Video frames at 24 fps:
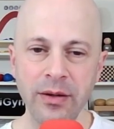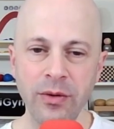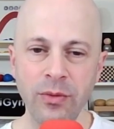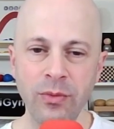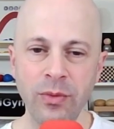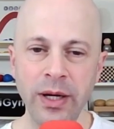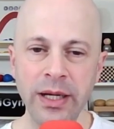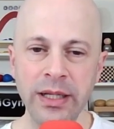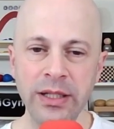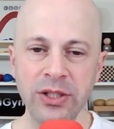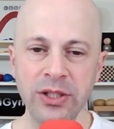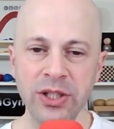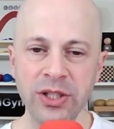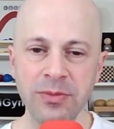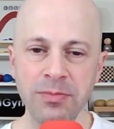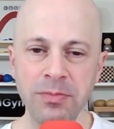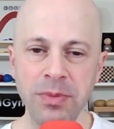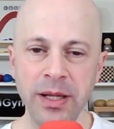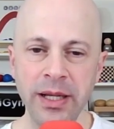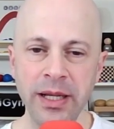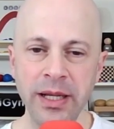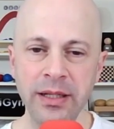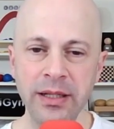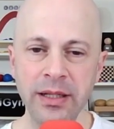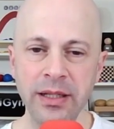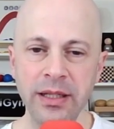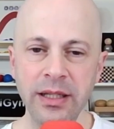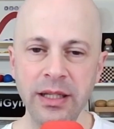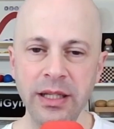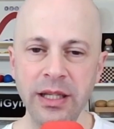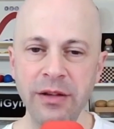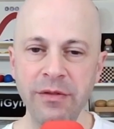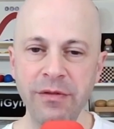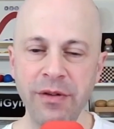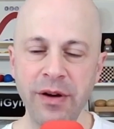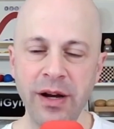white just played
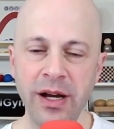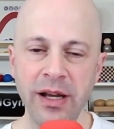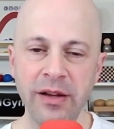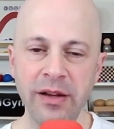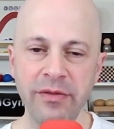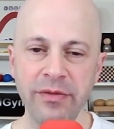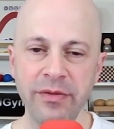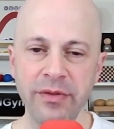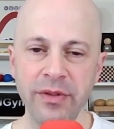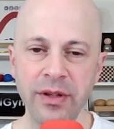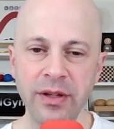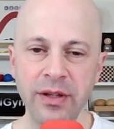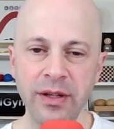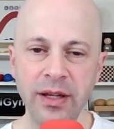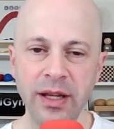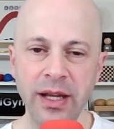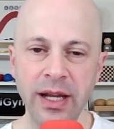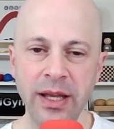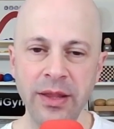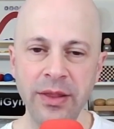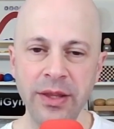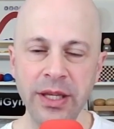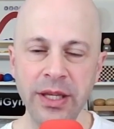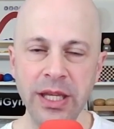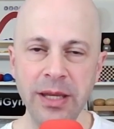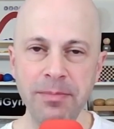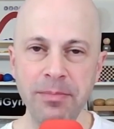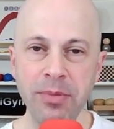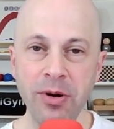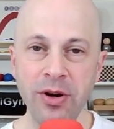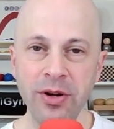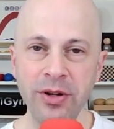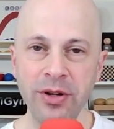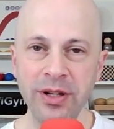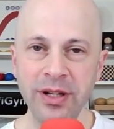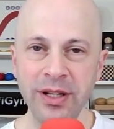e5. And the
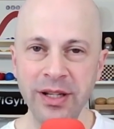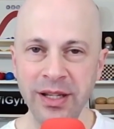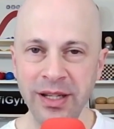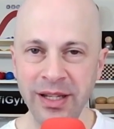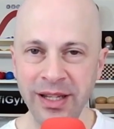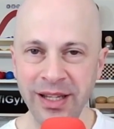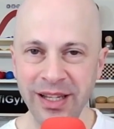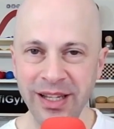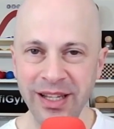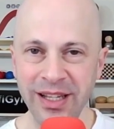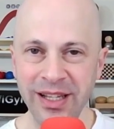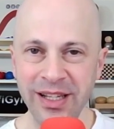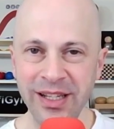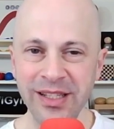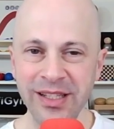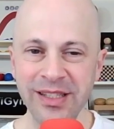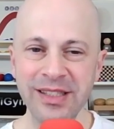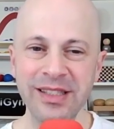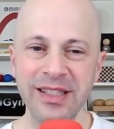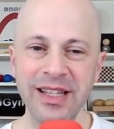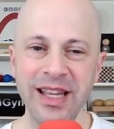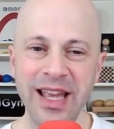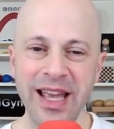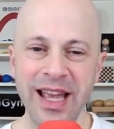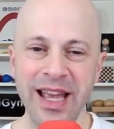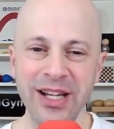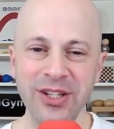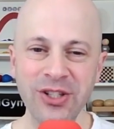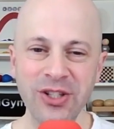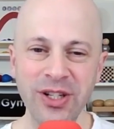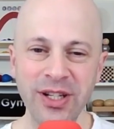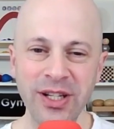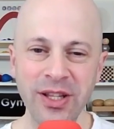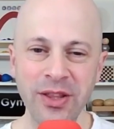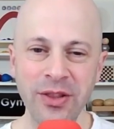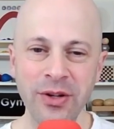e-pawn is
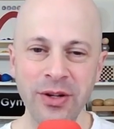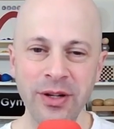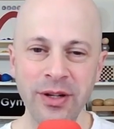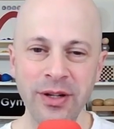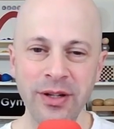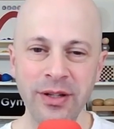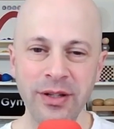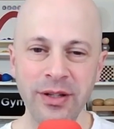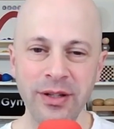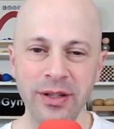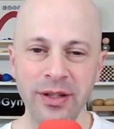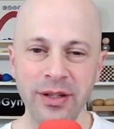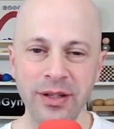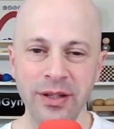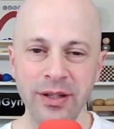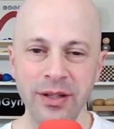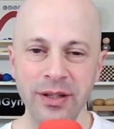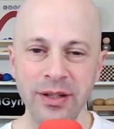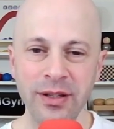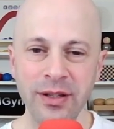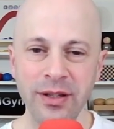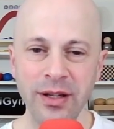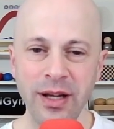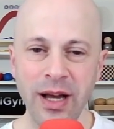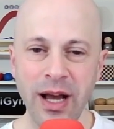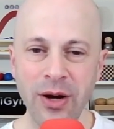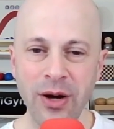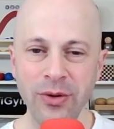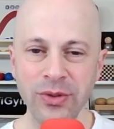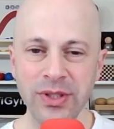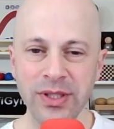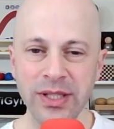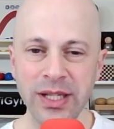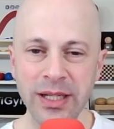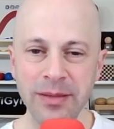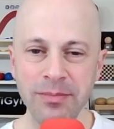actually the
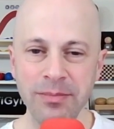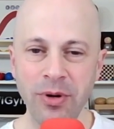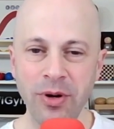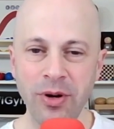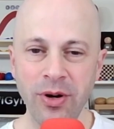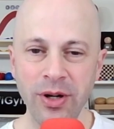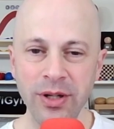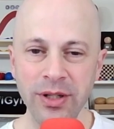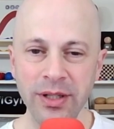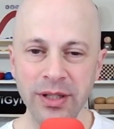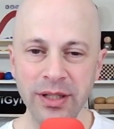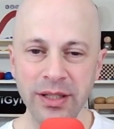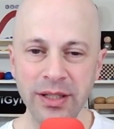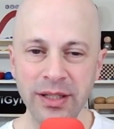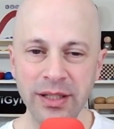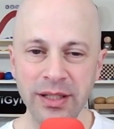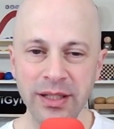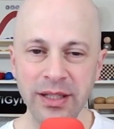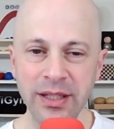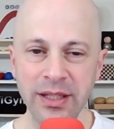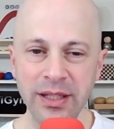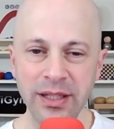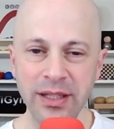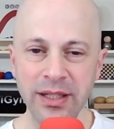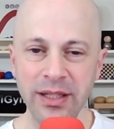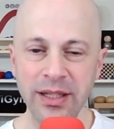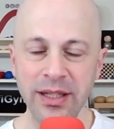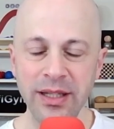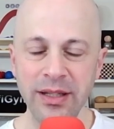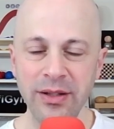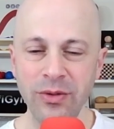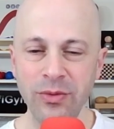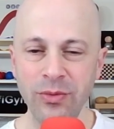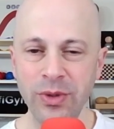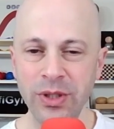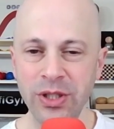outside pawn,
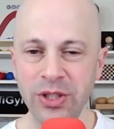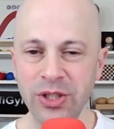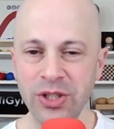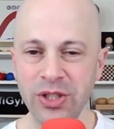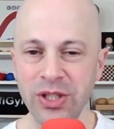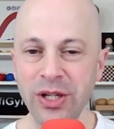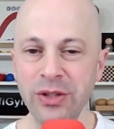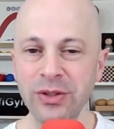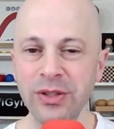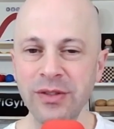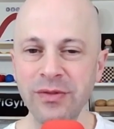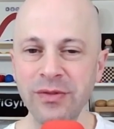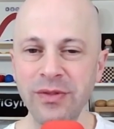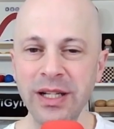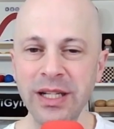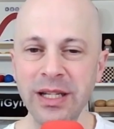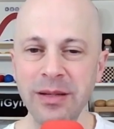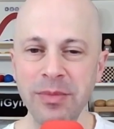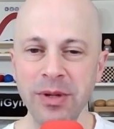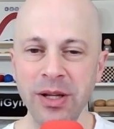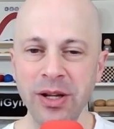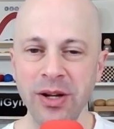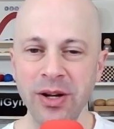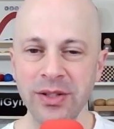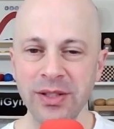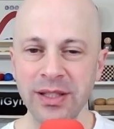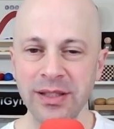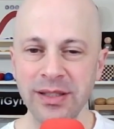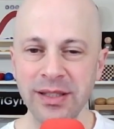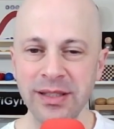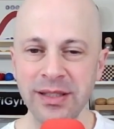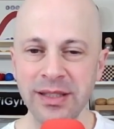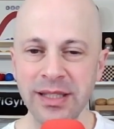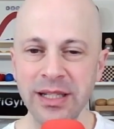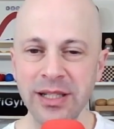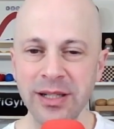which sounds funny because
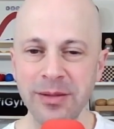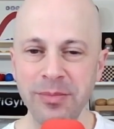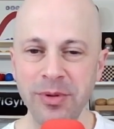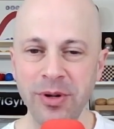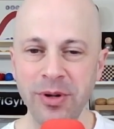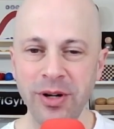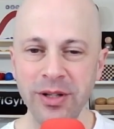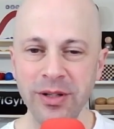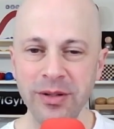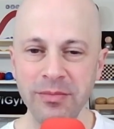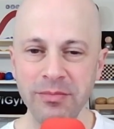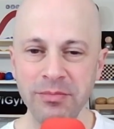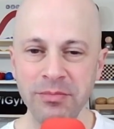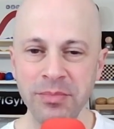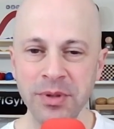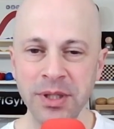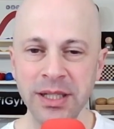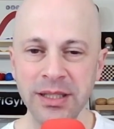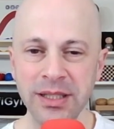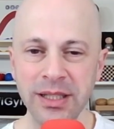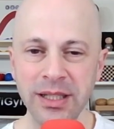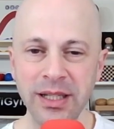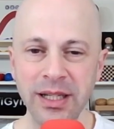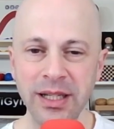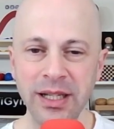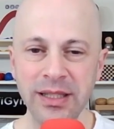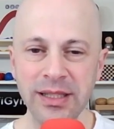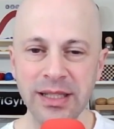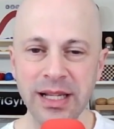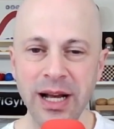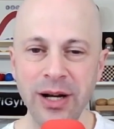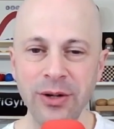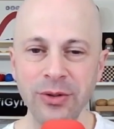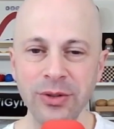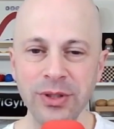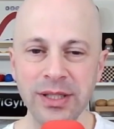it's a center pawn, but
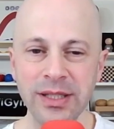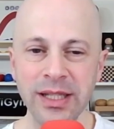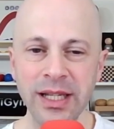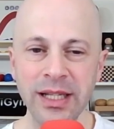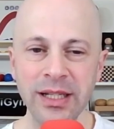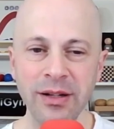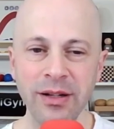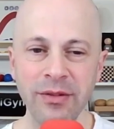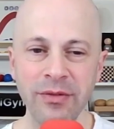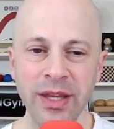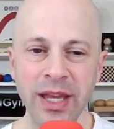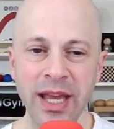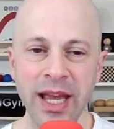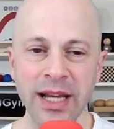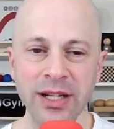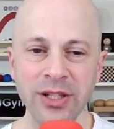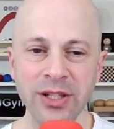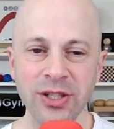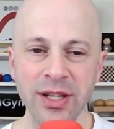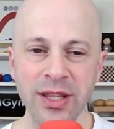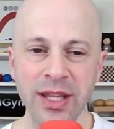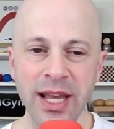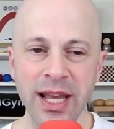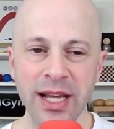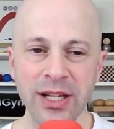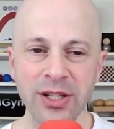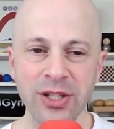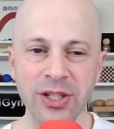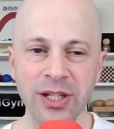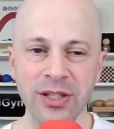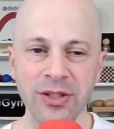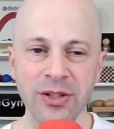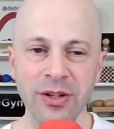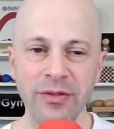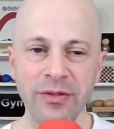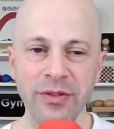it's outside of the action. The
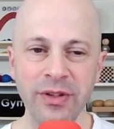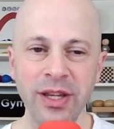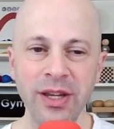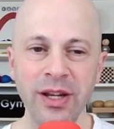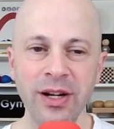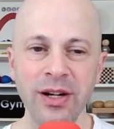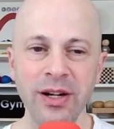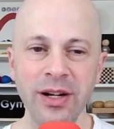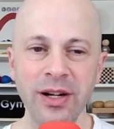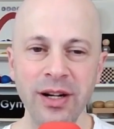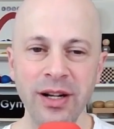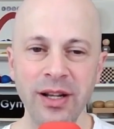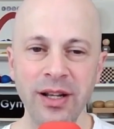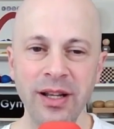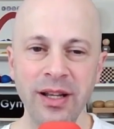action is over here,